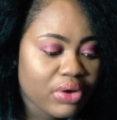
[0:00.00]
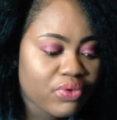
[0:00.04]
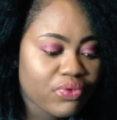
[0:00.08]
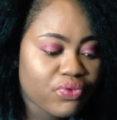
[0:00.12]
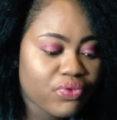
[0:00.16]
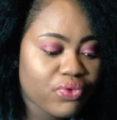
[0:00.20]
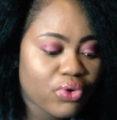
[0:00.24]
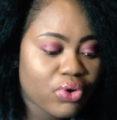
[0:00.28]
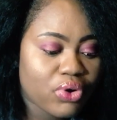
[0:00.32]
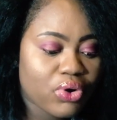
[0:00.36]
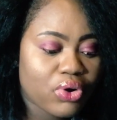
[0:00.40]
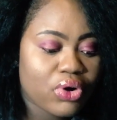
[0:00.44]

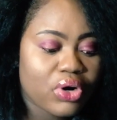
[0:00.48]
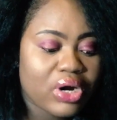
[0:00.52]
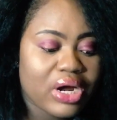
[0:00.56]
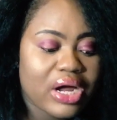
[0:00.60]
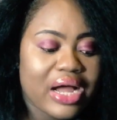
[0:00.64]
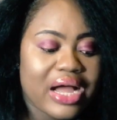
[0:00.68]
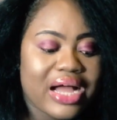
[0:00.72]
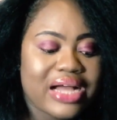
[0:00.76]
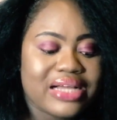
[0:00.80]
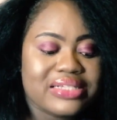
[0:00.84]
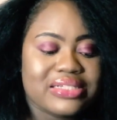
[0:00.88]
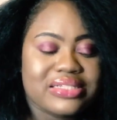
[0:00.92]
For
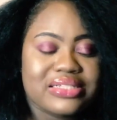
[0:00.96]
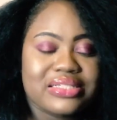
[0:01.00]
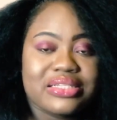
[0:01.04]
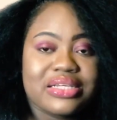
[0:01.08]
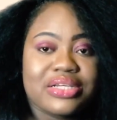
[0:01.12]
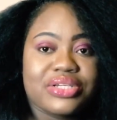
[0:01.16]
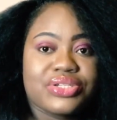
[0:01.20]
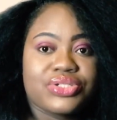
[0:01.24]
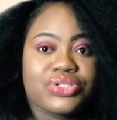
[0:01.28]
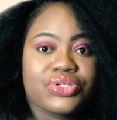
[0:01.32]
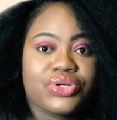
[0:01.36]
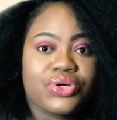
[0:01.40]

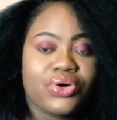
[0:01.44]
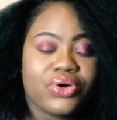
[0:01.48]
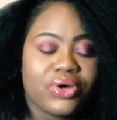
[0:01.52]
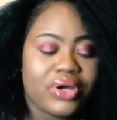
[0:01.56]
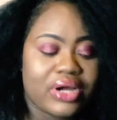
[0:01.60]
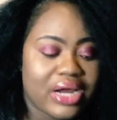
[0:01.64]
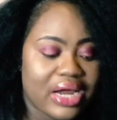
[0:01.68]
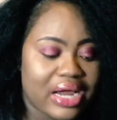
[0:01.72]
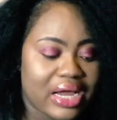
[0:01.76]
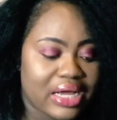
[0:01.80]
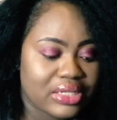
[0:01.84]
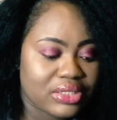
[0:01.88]

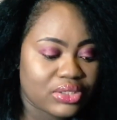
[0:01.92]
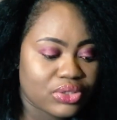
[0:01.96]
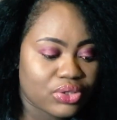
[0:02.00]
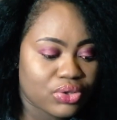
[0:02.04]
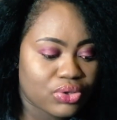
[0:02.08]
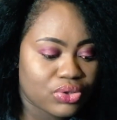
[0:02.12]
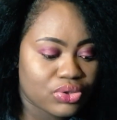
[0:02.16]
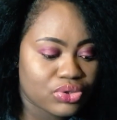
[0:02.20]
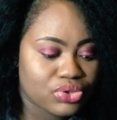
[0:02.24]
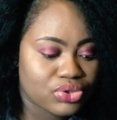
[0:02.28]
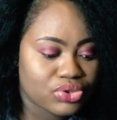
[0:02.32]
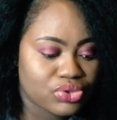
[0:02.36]
architecture and
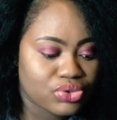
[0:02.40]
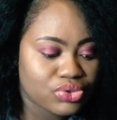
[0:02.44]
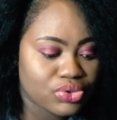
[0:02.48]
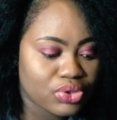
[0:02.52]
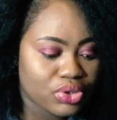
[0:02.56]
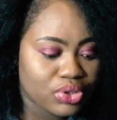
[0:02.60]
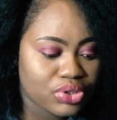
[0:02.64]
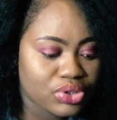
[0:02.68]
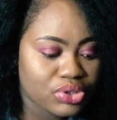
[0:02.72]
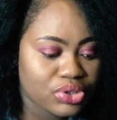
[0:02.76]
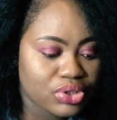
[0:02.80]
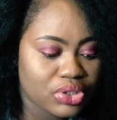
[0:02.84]

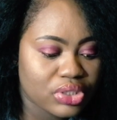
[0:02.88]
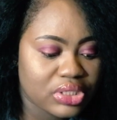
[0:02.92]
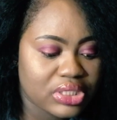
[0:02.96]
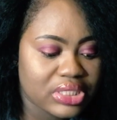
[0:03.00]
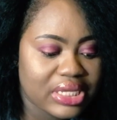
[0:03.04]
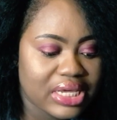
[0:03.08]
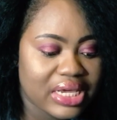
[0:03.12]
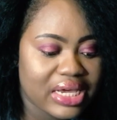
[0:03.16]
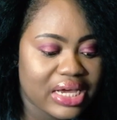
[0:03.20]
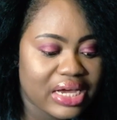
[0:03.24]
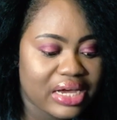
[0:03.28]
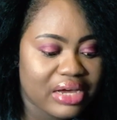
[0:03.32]
construction,
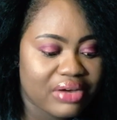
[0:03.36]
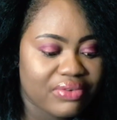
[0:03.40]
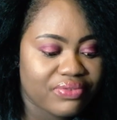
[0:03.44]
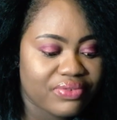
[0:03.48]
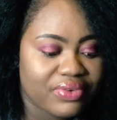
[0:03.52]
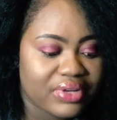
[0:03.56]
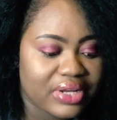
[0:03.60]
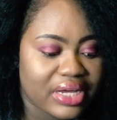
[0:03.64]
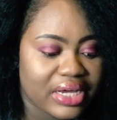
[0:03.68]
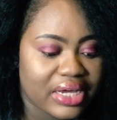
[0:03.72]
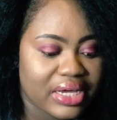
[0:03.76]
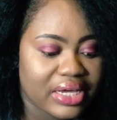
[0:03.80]
they have
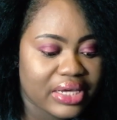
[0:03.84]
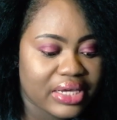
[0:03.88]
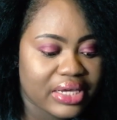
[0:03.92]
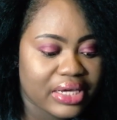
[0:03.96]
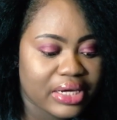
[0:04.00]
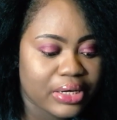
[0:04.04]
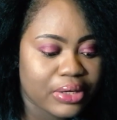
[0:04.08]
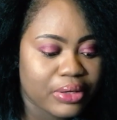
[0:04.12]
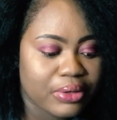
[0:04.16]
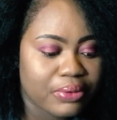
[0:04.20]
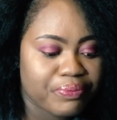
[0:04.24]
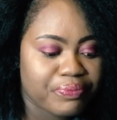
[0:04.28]
like
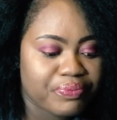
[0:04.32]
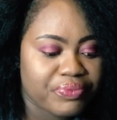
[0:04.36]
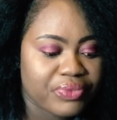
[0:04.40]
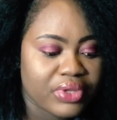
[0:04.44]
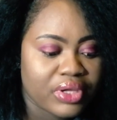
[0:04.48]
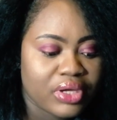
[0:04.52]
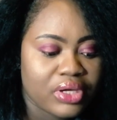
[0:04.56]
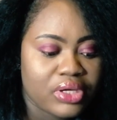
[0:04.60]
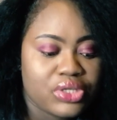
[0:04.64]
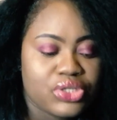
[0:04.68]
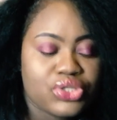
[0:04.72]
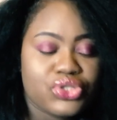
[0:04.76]

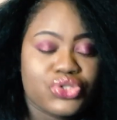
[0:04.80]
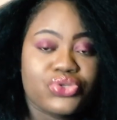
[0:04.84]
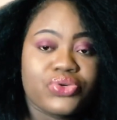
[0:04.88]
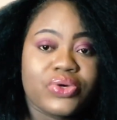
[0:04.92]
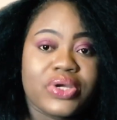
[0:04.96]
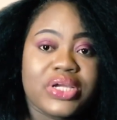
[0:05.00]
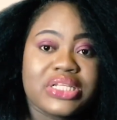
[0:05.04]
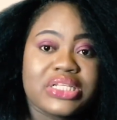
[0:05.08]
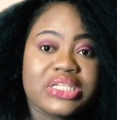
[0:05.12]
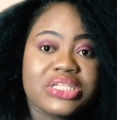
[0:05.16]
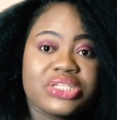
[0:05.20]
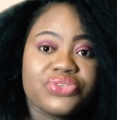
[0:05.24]

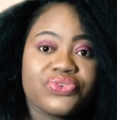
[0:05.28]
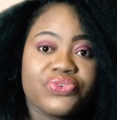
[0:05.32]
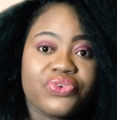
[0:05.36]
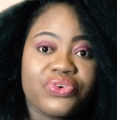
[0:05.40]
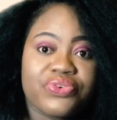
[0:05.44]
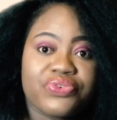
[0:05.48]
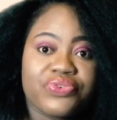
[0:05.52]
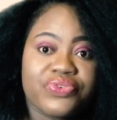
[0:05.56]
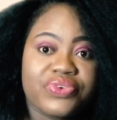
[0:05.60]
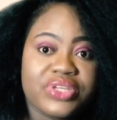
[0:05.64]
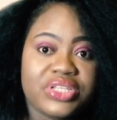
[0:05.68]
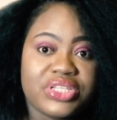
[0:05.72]
trainings
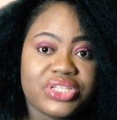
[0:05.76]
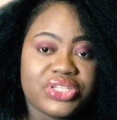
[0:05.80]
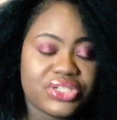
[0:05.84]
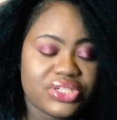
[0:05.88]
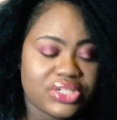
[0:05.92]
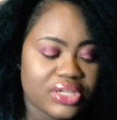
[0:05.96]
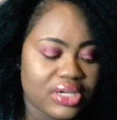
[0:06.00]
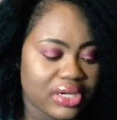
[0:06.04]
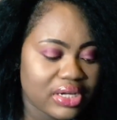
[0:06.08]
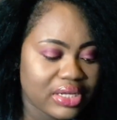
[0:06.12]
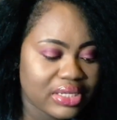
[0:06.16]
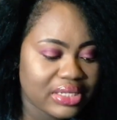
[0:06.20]
for
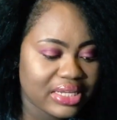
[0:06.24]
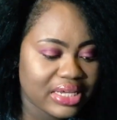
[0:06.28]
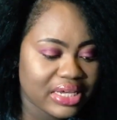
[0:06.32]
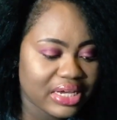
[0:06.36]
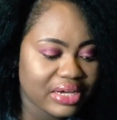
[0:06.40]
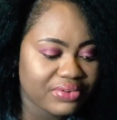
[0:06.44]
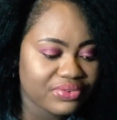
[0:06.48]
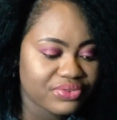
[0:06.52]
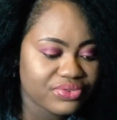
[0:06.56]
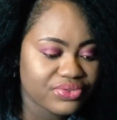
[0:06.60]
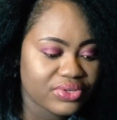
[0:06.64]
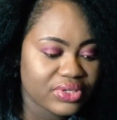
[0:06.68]
finisher, they
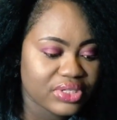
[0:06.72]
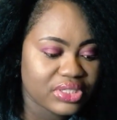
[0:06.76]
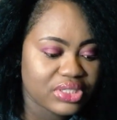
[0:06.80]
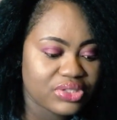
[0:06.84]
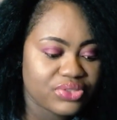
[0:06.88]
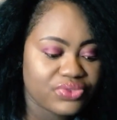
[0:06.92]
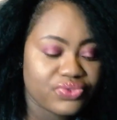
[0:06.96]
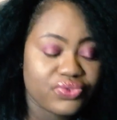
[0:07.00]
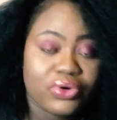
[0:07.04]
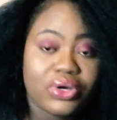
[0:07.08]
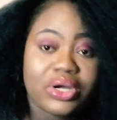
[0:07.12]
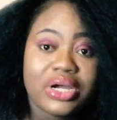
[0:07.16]
have
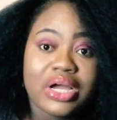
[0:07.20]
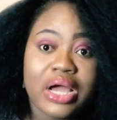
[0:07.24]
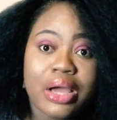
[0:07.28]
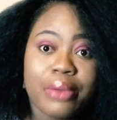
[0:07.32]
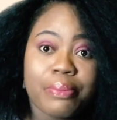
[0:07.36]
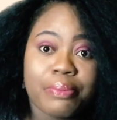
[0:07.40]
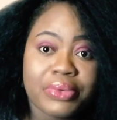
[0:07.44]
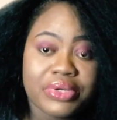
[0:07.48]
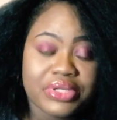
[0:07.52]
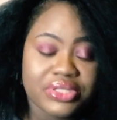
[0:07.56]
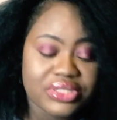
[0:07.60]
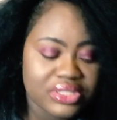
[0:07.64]
trainings for
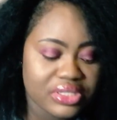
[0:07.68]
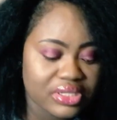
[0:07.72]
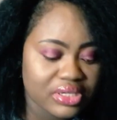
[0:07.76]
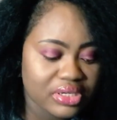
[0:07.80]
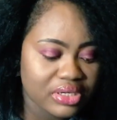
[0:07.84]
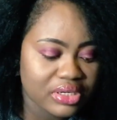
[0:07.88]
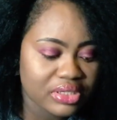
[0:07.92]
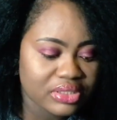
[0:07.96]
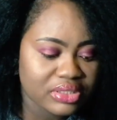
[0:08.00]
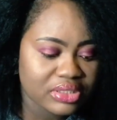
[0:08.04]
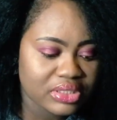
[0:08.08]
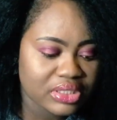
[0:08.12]

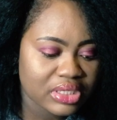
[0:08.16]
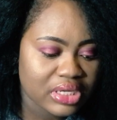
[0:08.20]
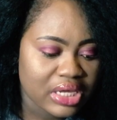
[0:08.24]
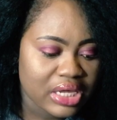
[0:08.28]
carpenters,